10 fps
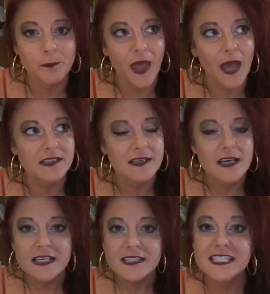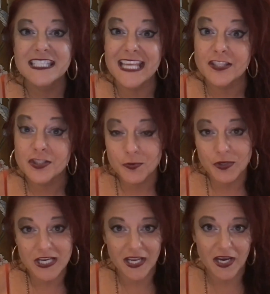that
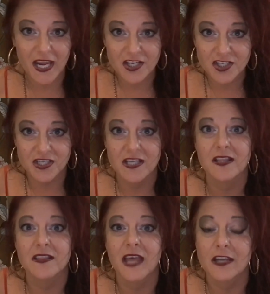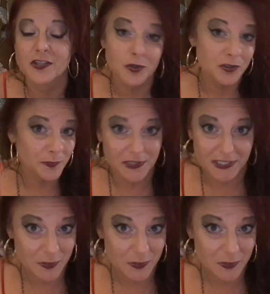sensory connection that ultimately,